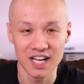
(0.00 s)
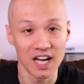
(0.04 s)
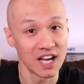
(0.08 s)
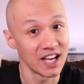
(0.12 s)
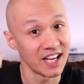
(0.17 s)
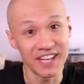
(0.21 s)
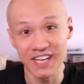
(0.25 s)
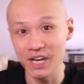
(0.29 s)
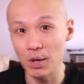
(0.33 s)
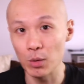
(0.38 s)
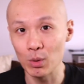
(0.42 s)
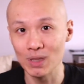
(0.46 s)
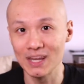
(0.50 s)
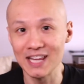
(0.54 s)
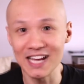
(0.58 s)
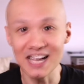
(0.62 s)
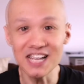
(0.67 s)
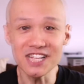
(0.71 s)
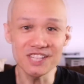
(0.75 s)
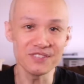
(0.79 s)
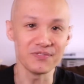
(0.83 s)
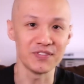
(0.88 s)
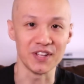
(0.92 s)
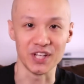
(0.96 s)
In our
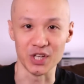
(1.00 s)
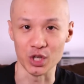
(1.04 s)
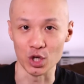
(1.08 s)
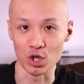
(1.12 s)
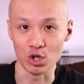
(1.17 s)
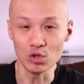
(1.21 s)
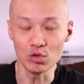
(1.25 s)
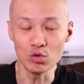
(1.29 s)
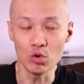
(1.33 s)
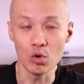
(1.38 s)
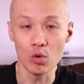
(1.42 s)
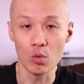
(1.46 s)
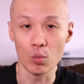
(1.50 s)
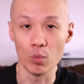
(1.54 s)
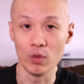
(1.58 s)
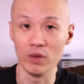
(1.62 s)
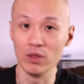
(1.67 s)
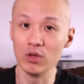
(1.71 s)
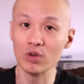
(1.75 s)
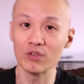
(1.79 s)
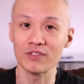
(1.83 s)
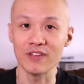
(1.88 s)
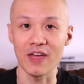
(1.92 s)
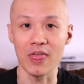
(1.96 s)
last video, we
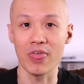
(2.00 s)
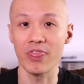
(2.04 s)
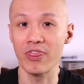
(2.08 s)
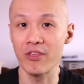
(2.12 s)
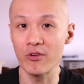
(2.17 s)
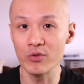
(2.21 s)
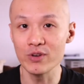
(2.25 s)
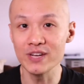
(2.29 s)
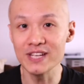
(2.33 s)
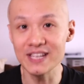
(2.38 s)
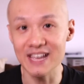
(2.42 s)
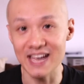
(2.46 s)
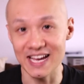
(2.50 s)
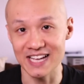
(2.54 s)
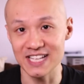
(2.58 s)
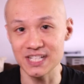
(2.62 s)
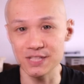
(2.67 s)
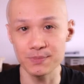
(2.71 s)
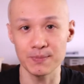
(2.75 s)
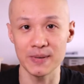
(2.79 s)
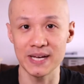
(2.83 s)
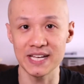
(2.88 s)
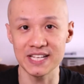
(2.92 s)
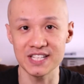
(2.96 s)
looked at three
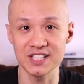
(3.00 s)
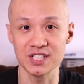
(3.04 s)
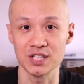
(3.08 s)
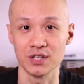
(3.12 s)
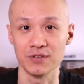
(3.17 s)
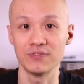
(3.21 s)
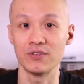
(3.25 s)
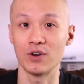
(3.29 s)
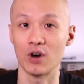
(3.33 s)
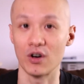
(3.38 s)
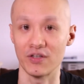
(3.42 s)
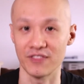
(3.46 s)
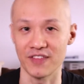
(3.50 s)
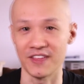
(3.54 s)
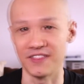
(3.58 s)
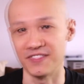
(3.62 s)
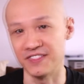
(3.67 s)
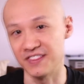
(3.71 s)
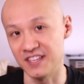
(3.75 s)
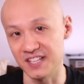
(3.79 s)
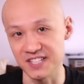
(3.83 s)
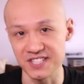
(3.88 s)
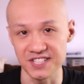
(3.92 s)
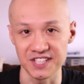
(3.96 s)
aspects of
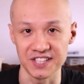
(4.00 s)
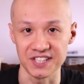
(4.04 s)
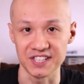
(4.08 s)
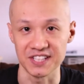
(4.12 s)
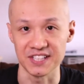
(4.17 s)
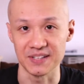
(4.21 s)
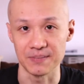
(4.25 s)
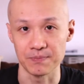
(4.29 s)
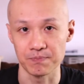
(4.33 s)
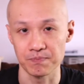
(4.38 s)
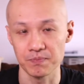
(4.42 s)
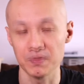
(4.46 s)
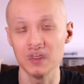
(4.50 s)
authenticity.